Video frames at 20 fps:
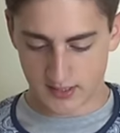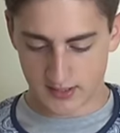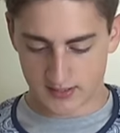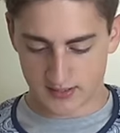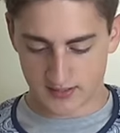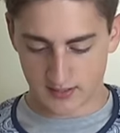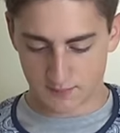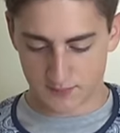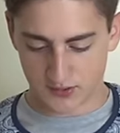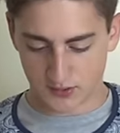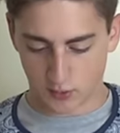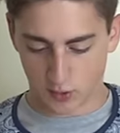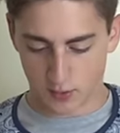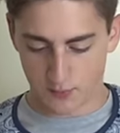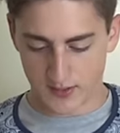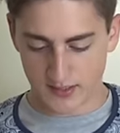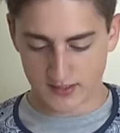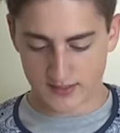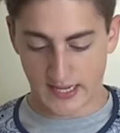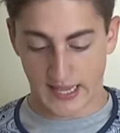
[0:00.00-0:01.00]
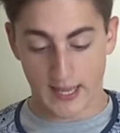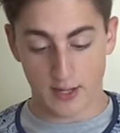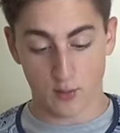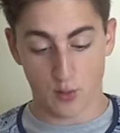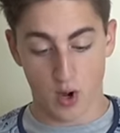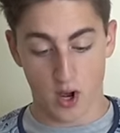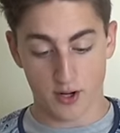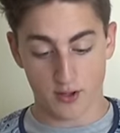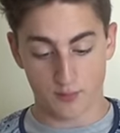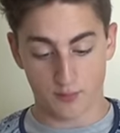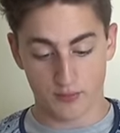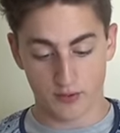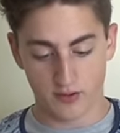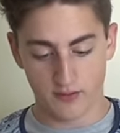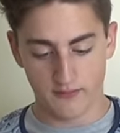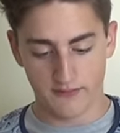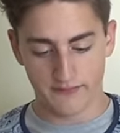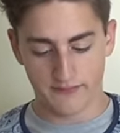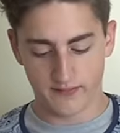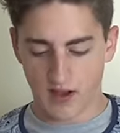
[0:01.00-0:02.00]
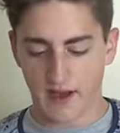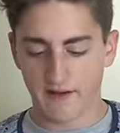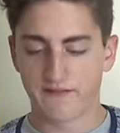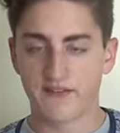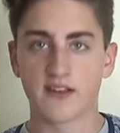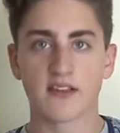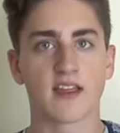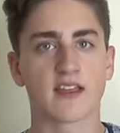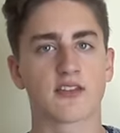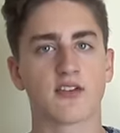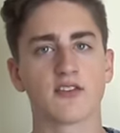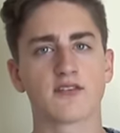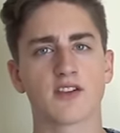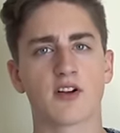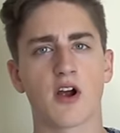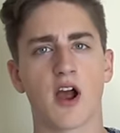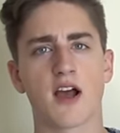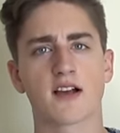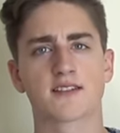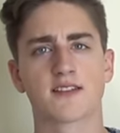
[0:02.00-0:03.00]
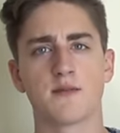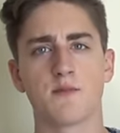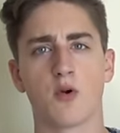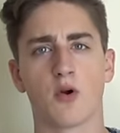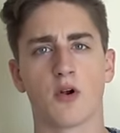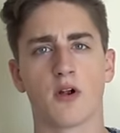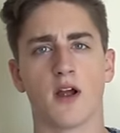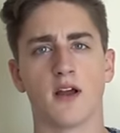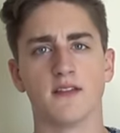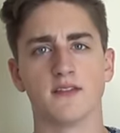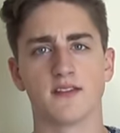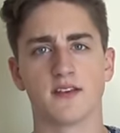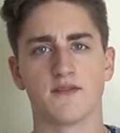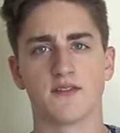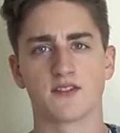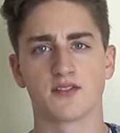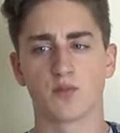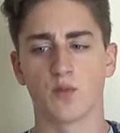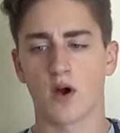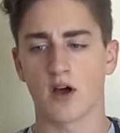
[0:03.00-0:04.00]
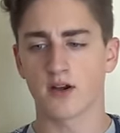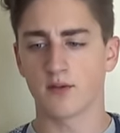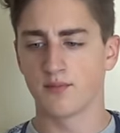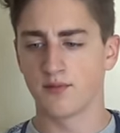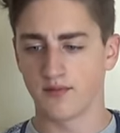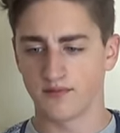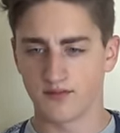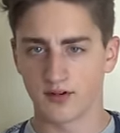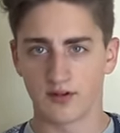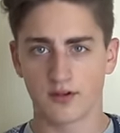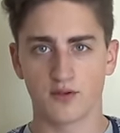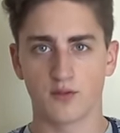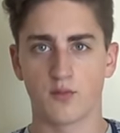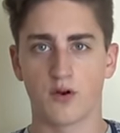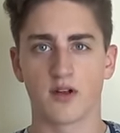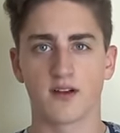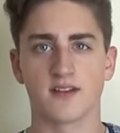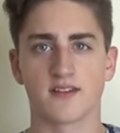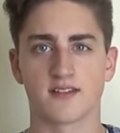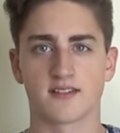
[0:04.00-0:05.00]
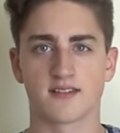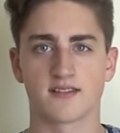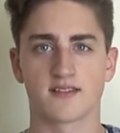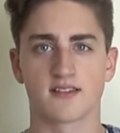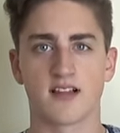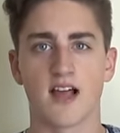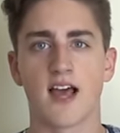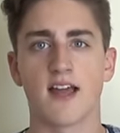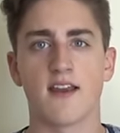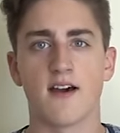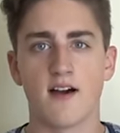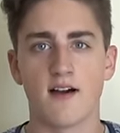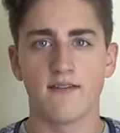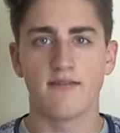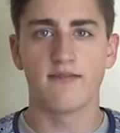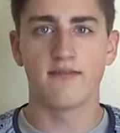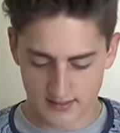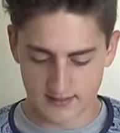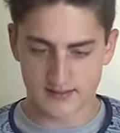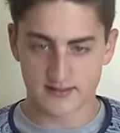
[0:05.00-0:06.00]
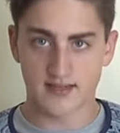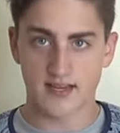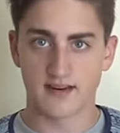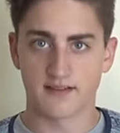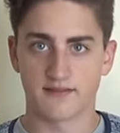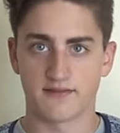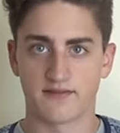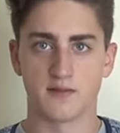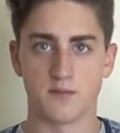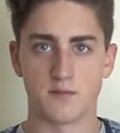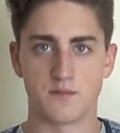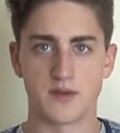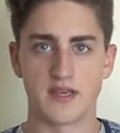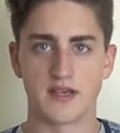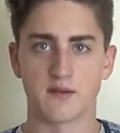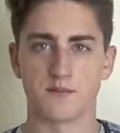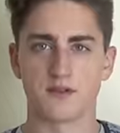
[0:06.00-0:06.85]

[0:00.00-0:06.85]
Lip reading: It's absorbent and waterproof. I feel like those are oxymorons. If it's waterproof, don't you want it to slide off instead of being